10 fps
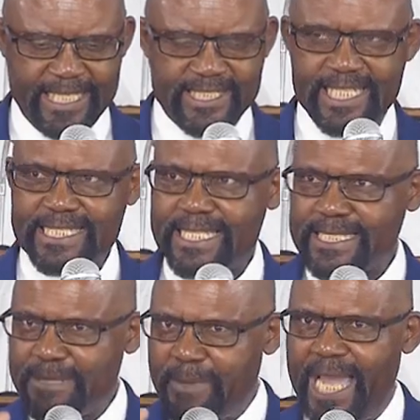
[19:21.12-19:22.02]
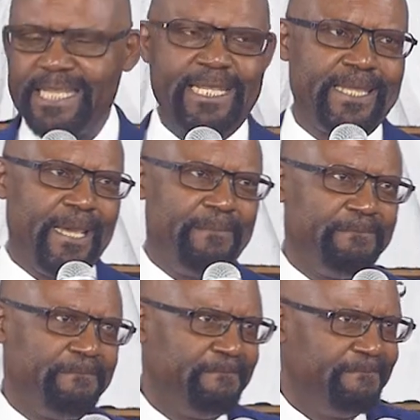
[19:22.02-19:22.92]
And Jesus reminded
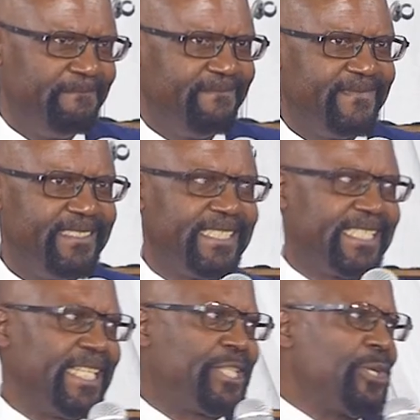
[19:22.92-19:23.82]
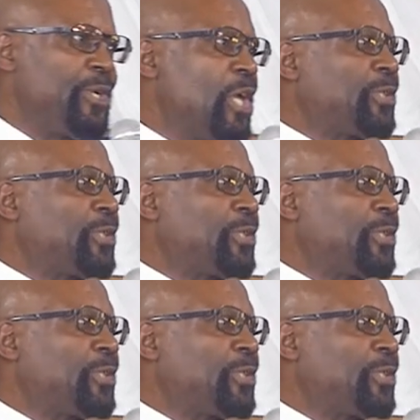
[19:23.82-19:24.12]
them, Did you